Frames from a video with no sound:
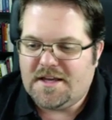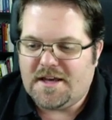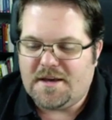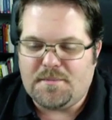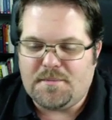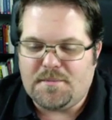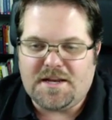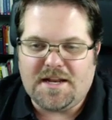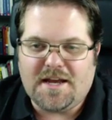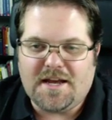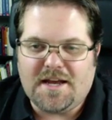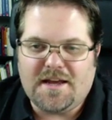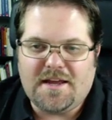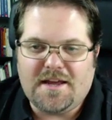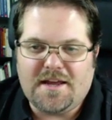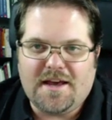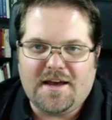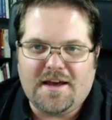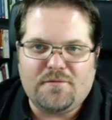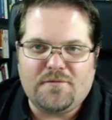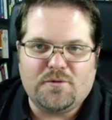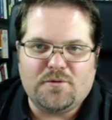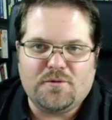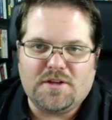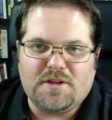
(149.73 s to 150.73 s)
I mean,
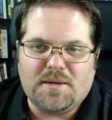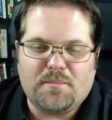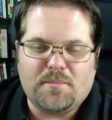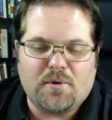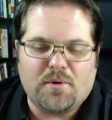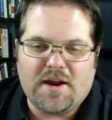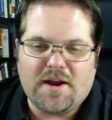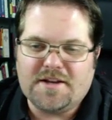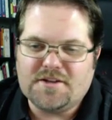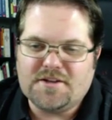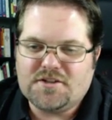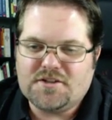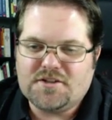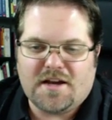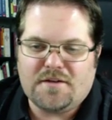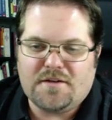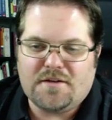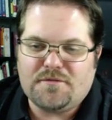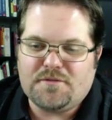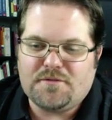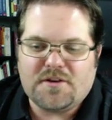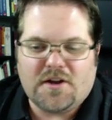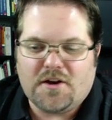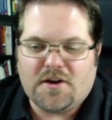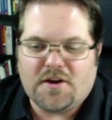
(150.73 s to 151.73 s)
I've really branched
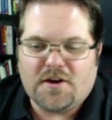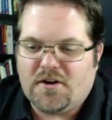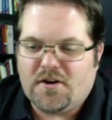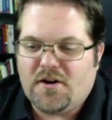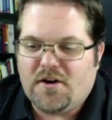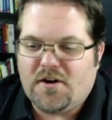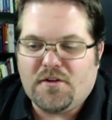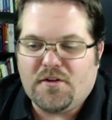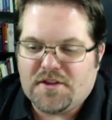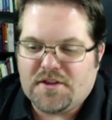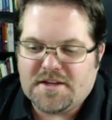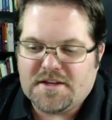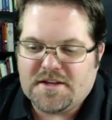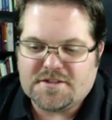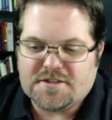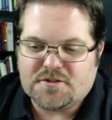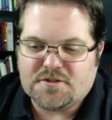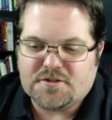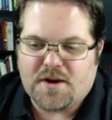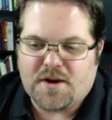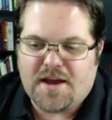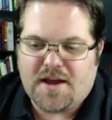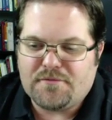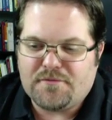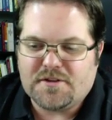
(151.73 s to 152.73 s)
off into all things
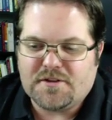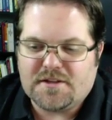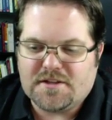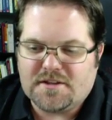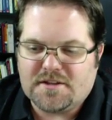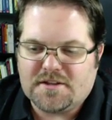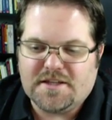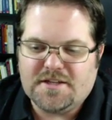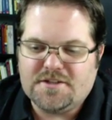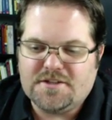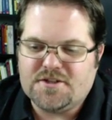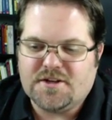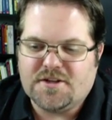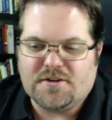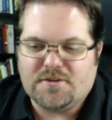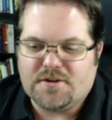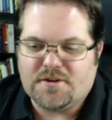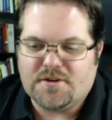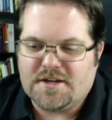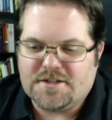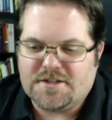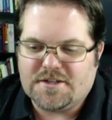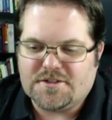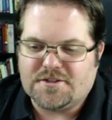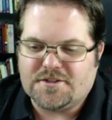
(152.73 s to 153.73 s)
traffic, lead
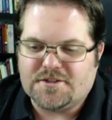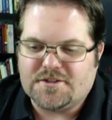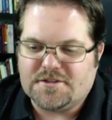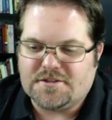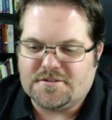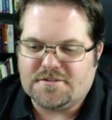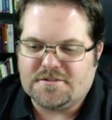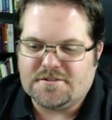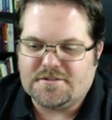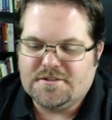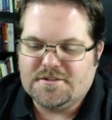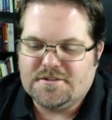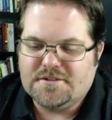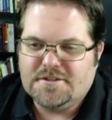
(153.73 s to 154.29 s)
generation,